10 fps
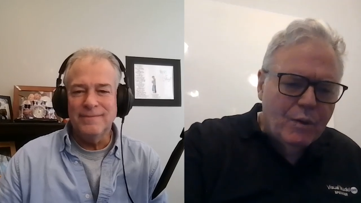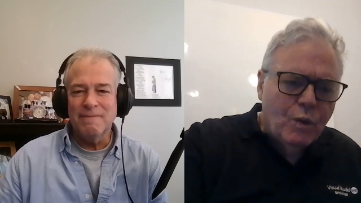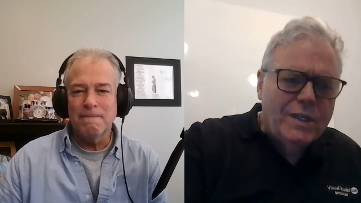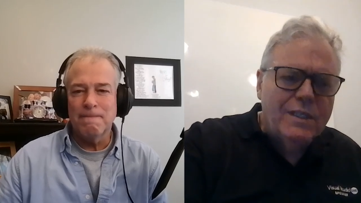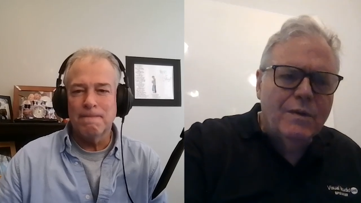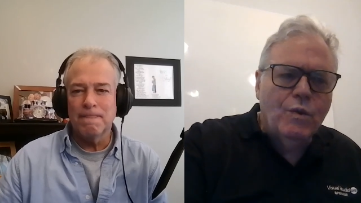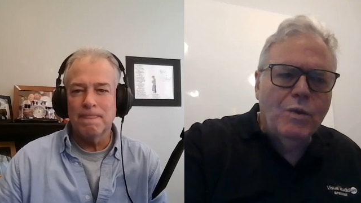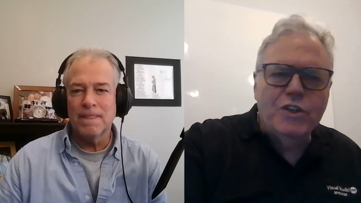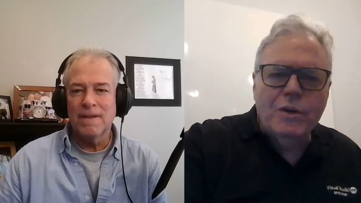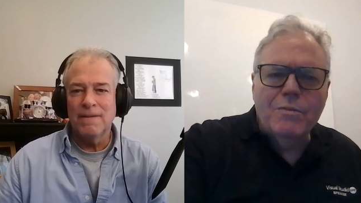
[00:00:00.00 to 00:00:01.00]
Speaker 1: what's
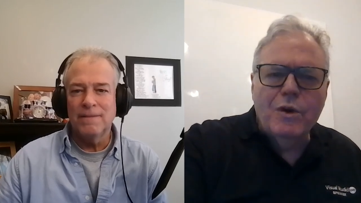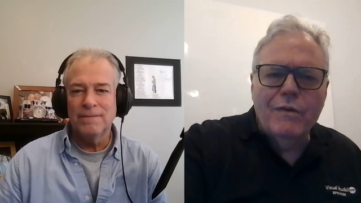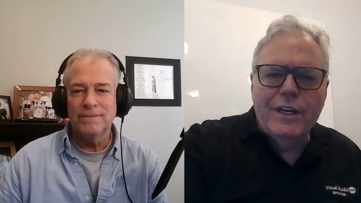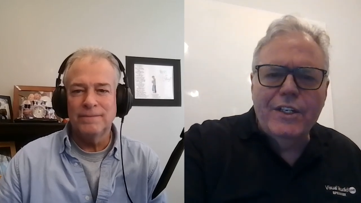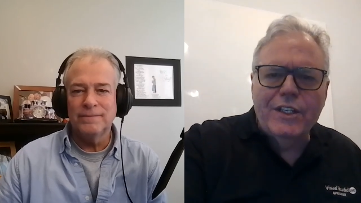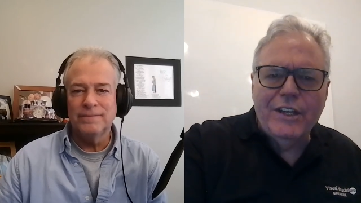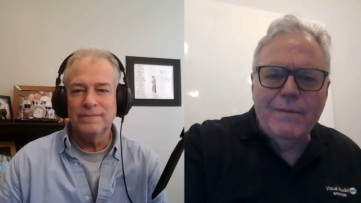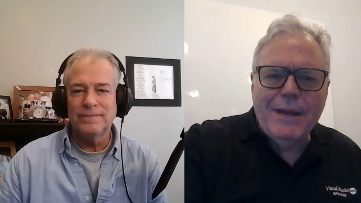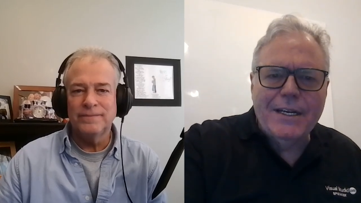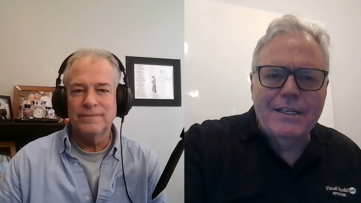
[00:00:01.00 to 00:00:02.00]
what was your motivation?
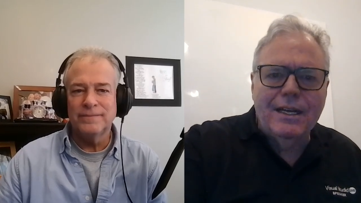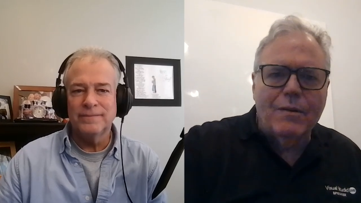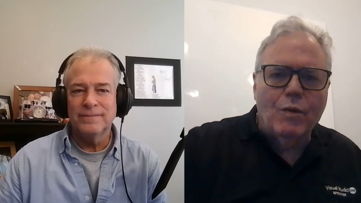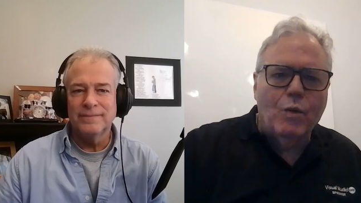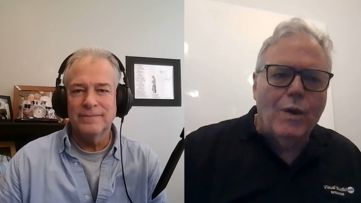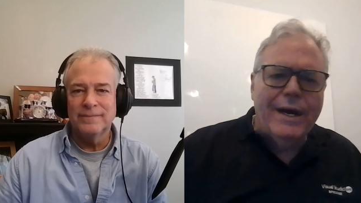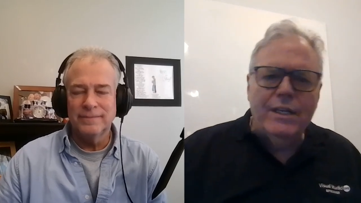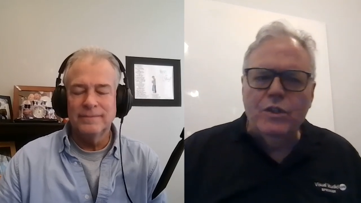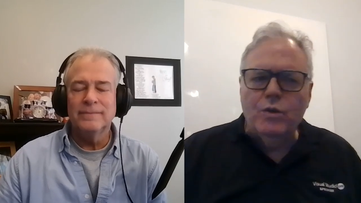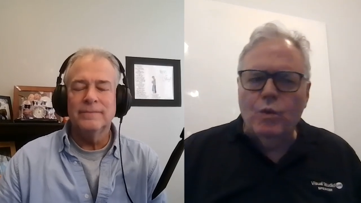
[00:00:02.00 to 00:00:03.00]
Think back to that. Why
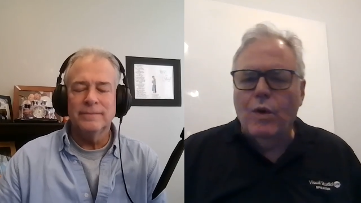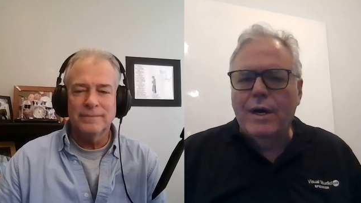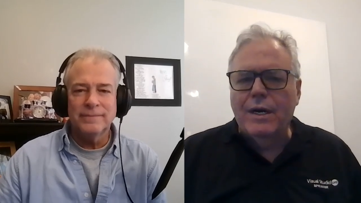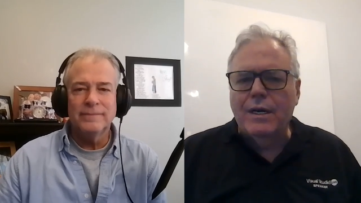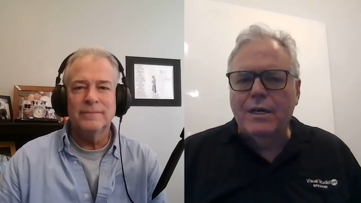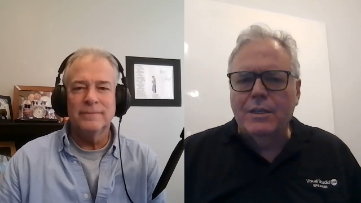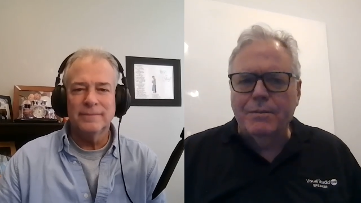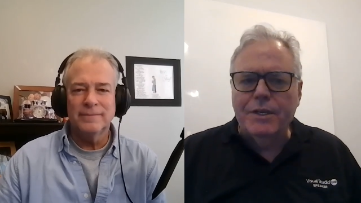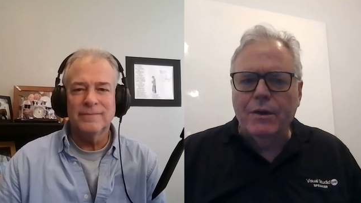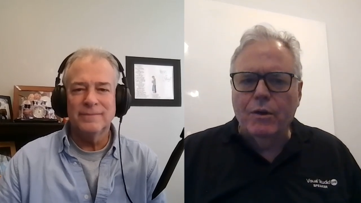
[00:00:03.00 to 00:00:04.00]
did you want to
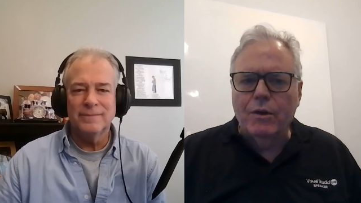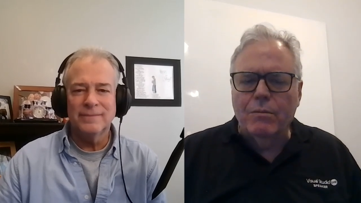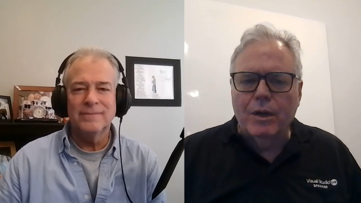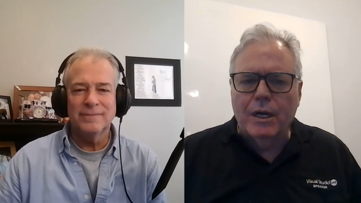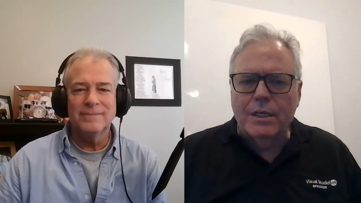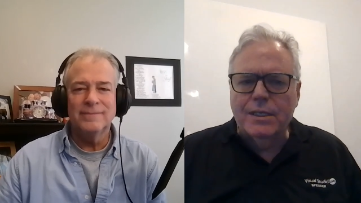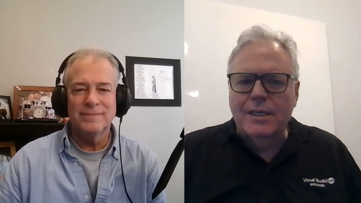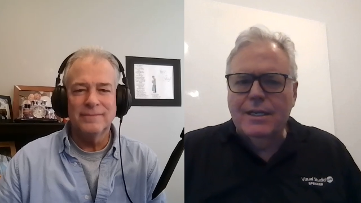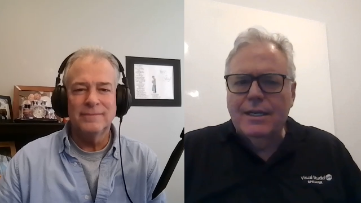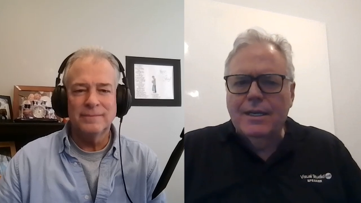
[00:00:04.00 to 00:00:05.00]
be your own boss?
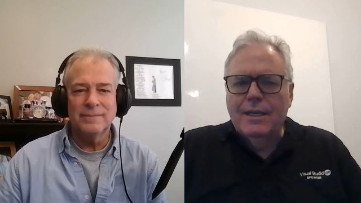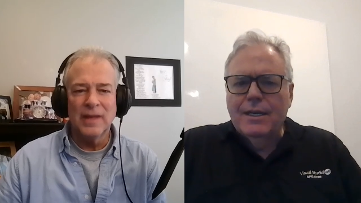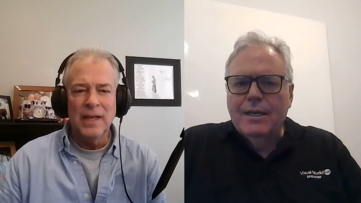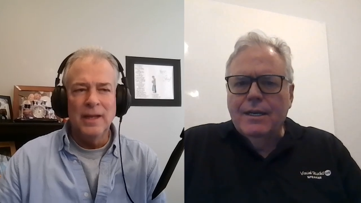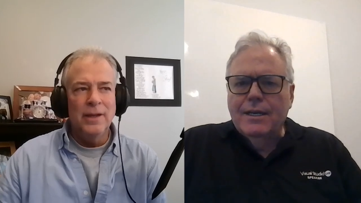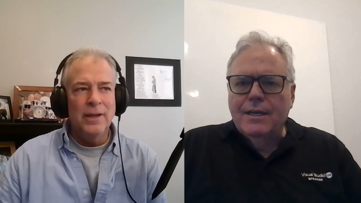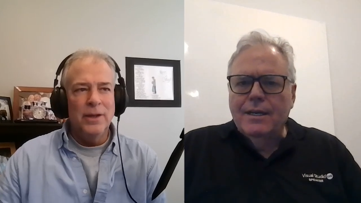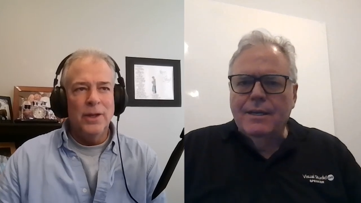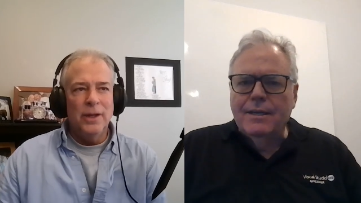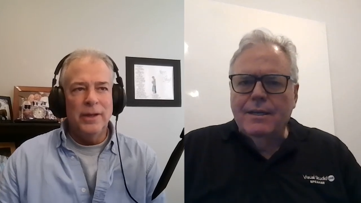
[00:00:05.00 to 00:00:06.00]

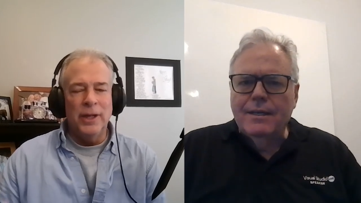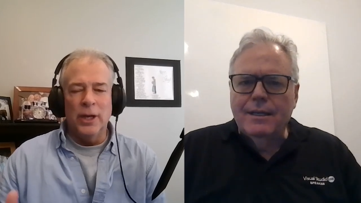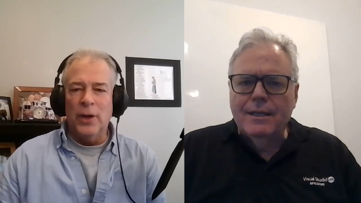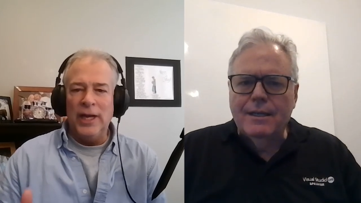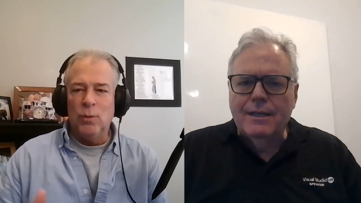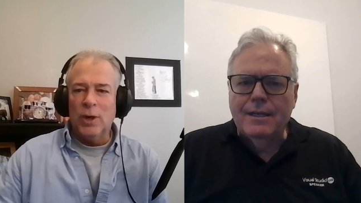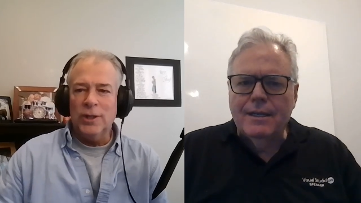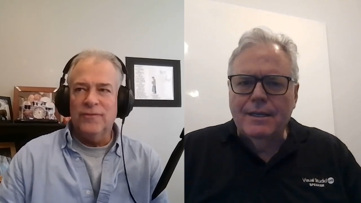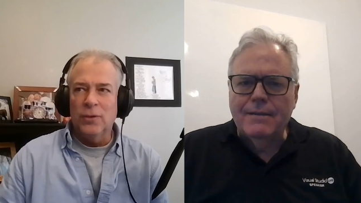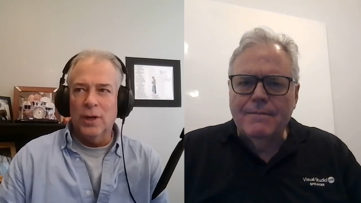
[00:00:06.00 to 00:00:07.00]
Speaker 2: You know, I had worked
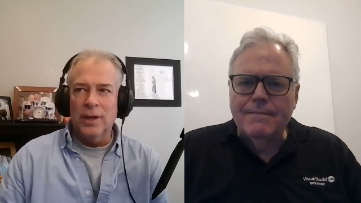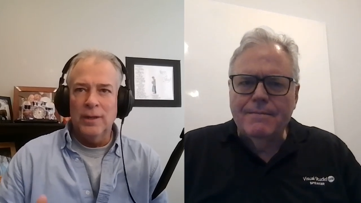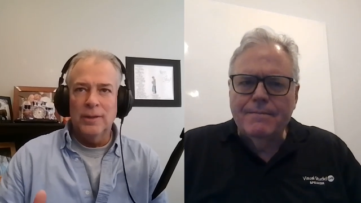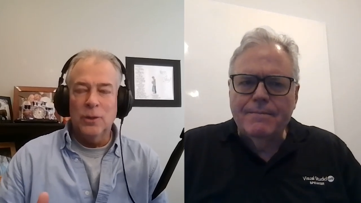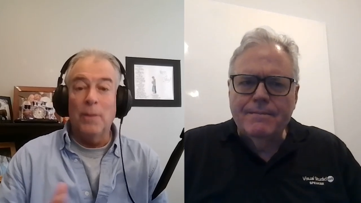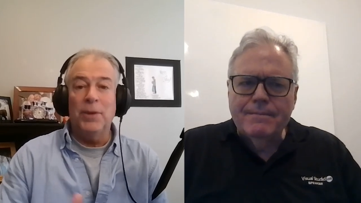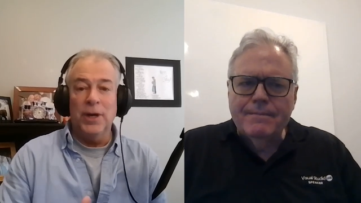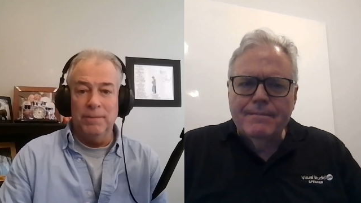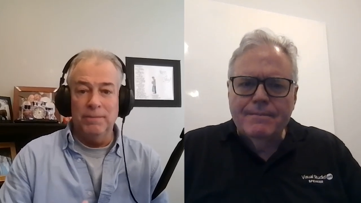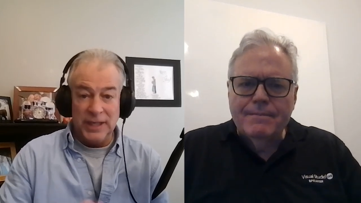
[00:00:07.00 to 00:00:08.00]
for corporate,
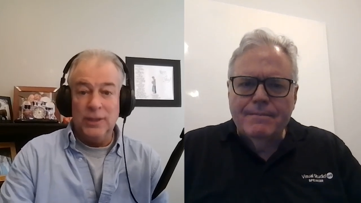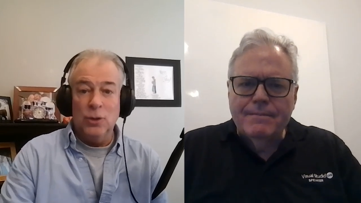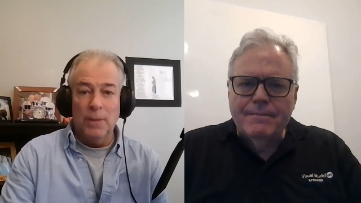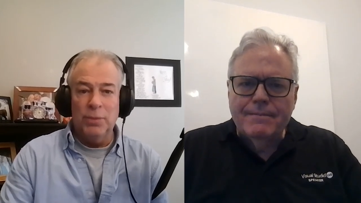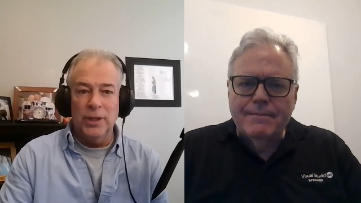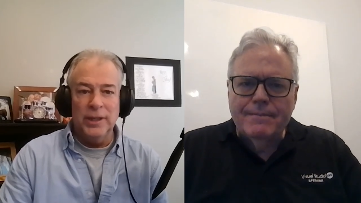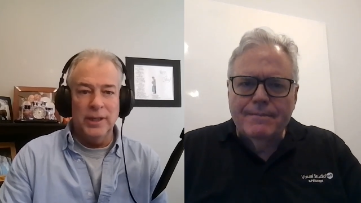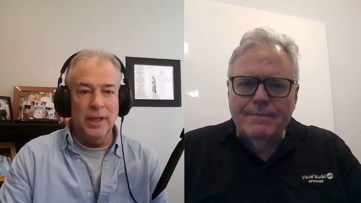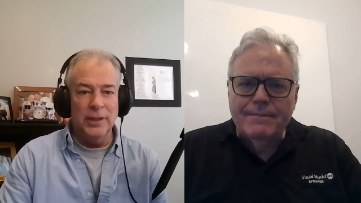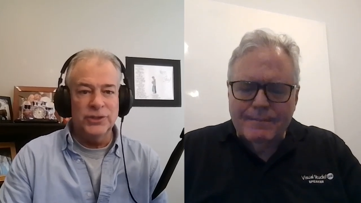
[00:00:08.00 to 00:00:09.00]
big corporate,
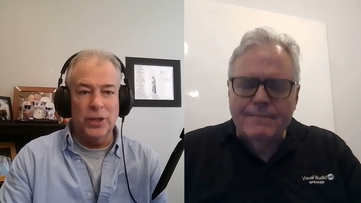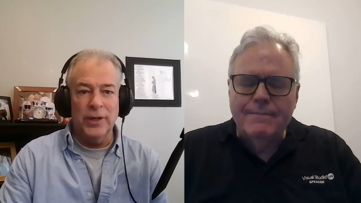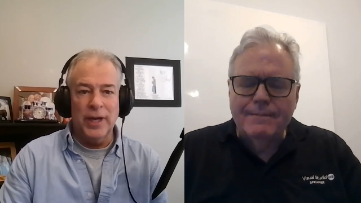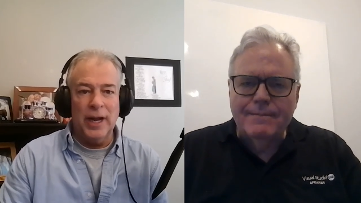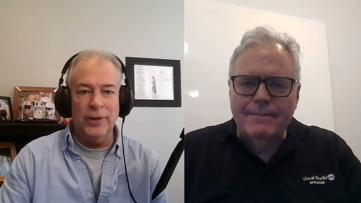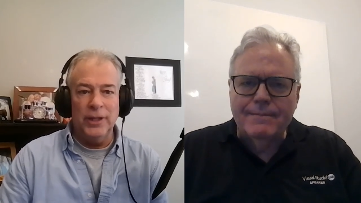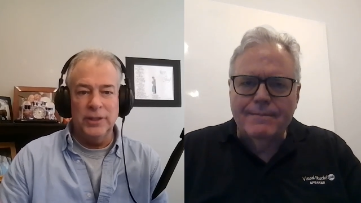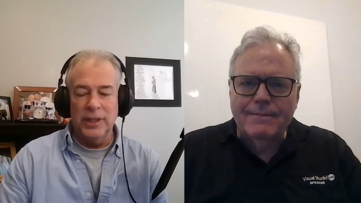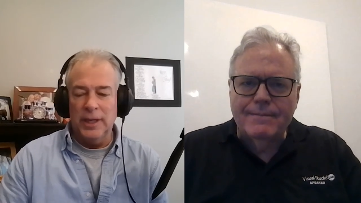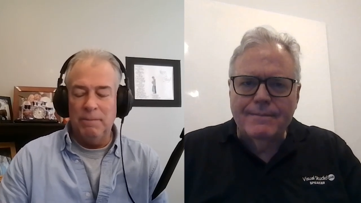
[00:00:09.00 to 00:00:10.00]
uh, started out at
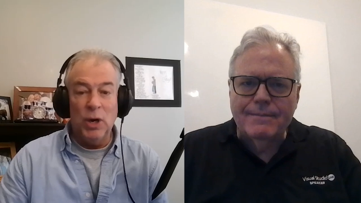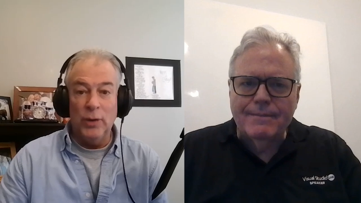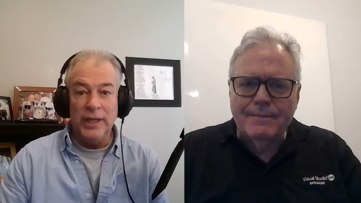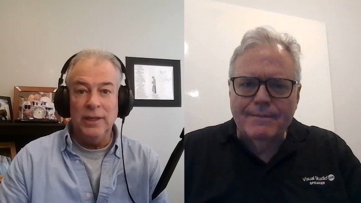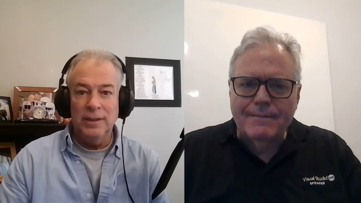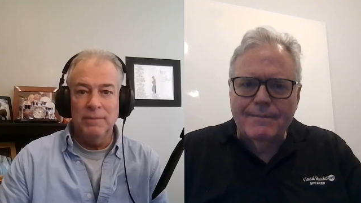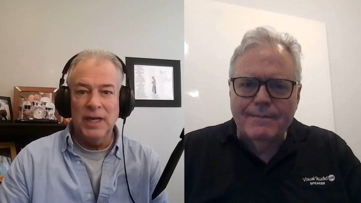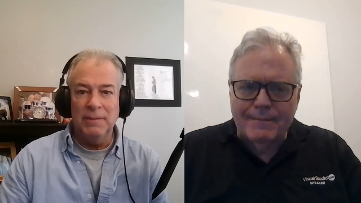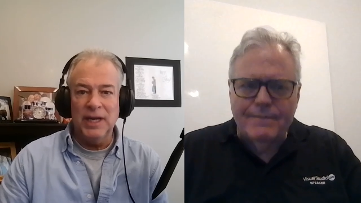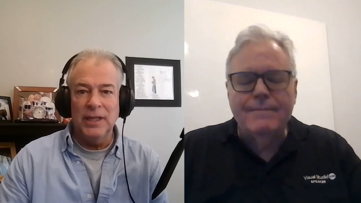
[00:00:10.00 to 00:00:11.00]
uh, Boeing many,
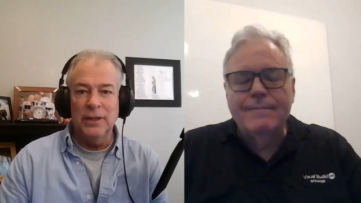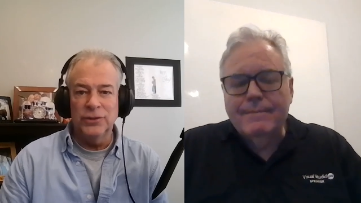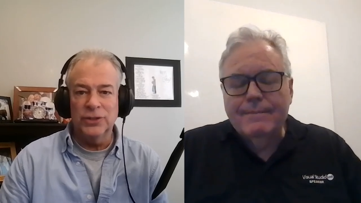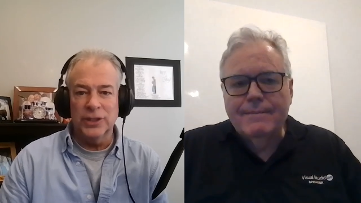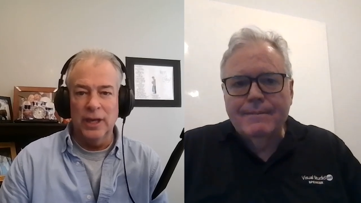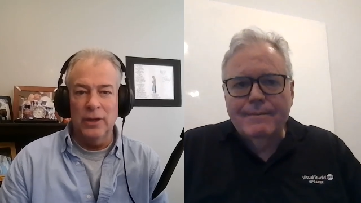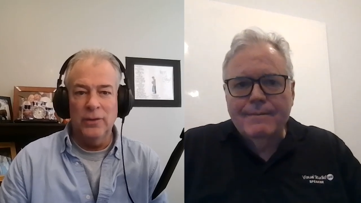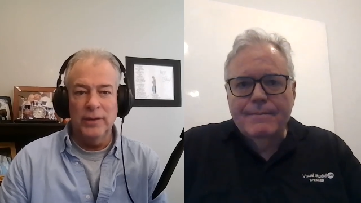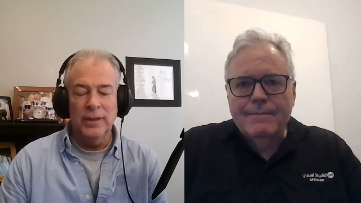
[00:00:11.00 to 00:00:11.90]
many mm-hmm. years ago,